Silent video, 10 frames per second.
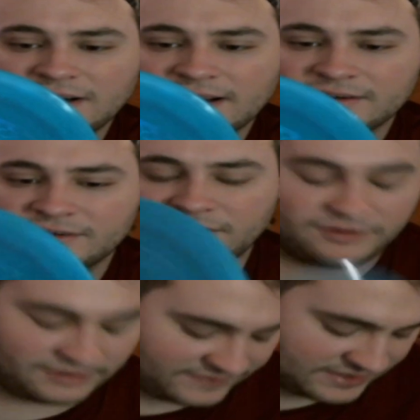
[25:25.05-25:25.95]
I don't
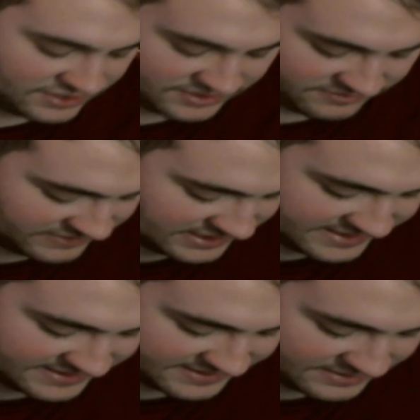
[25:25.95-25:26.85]
know if it's just
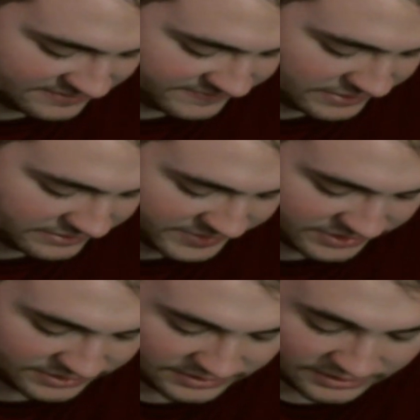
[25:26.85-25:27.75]
releases so far, but